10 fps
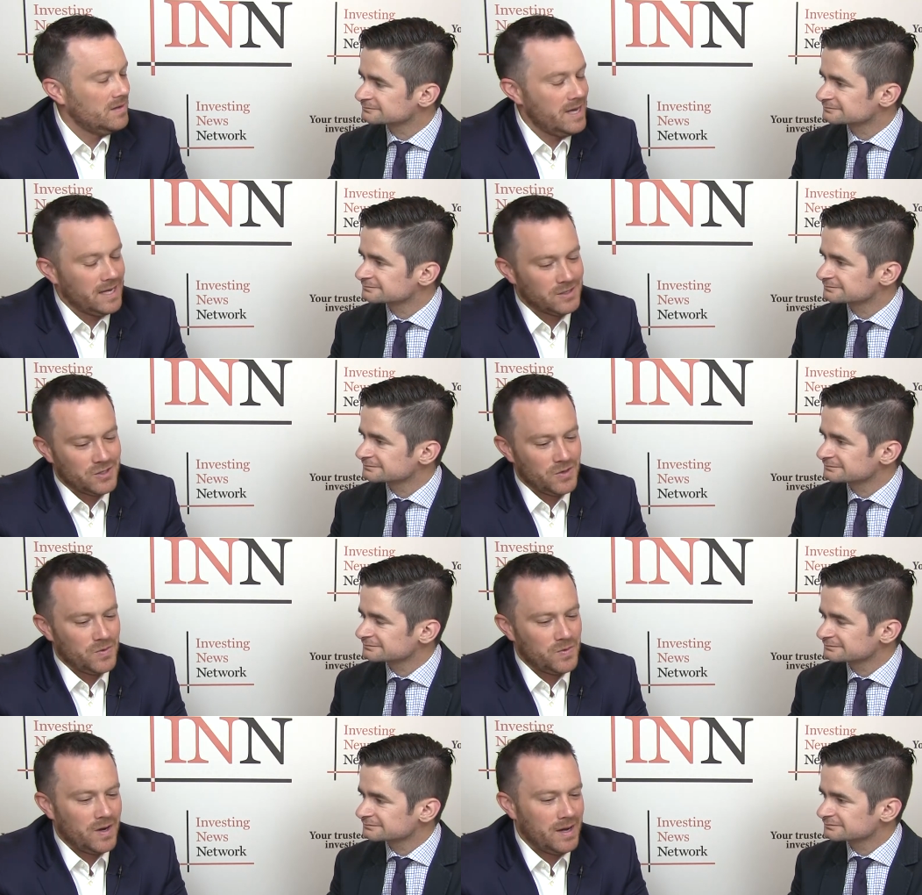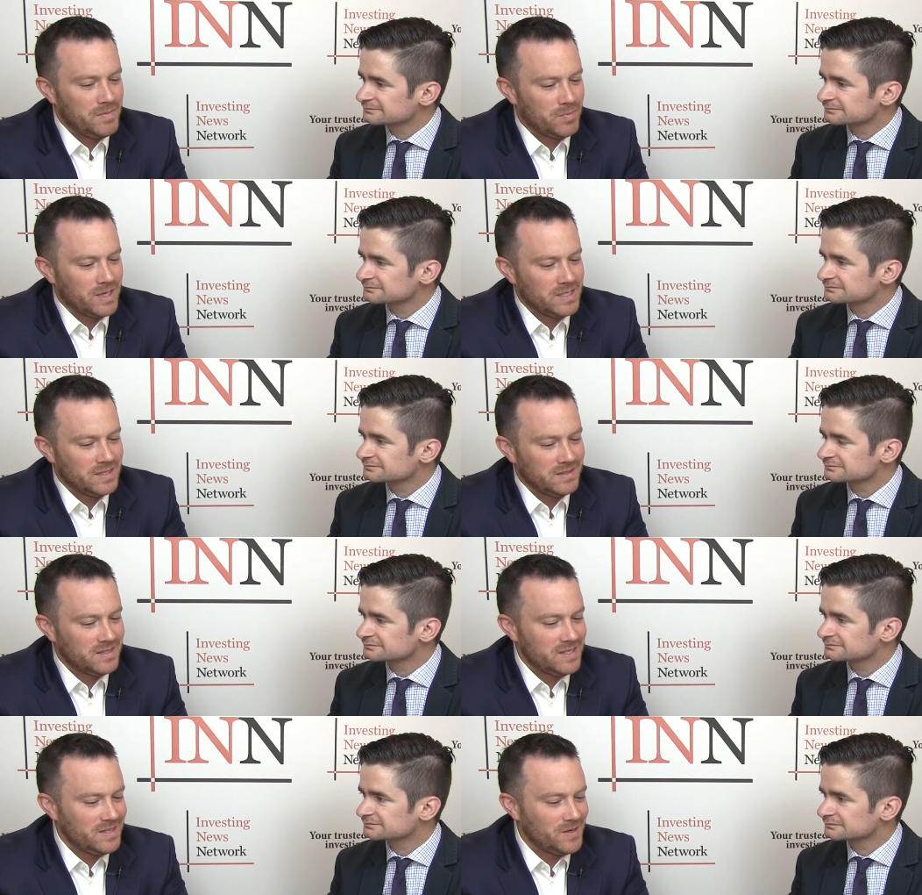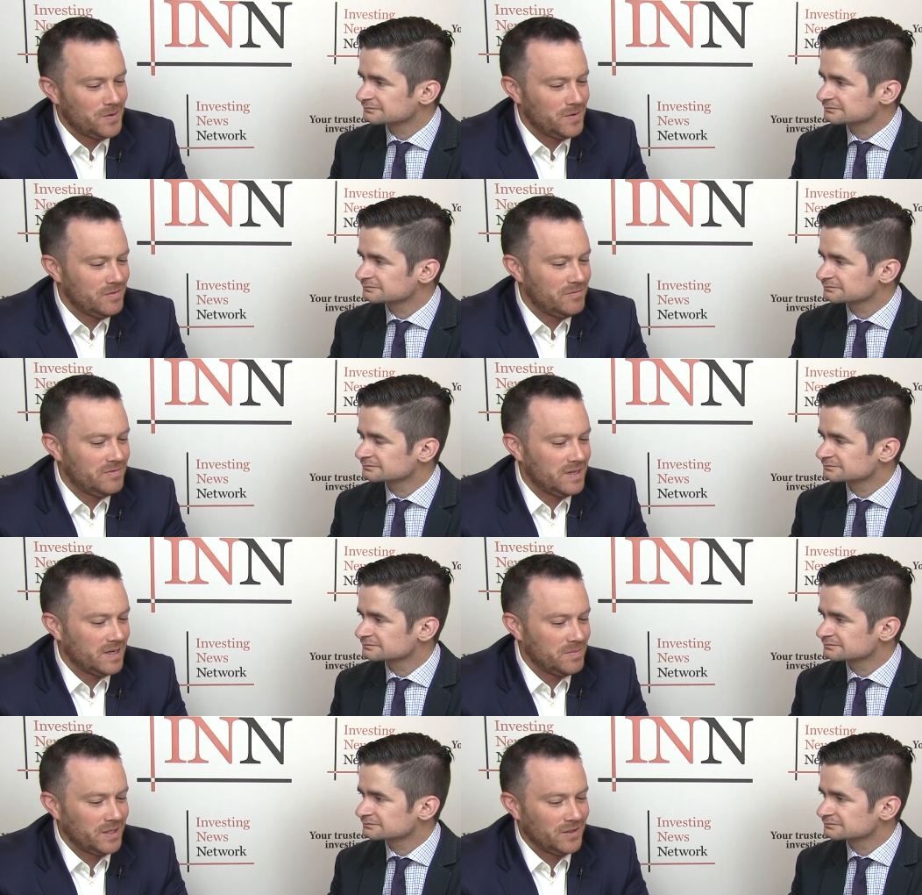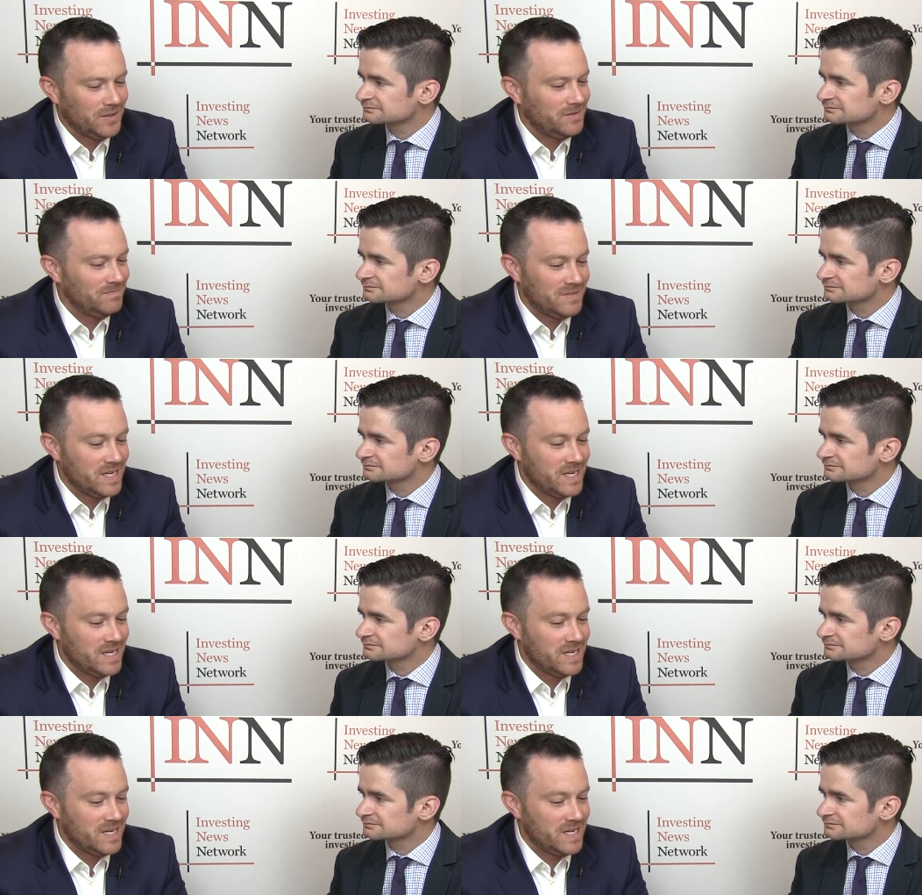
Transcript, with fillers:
Speaker 1: Yeah, so I'm the President and CEO of a company called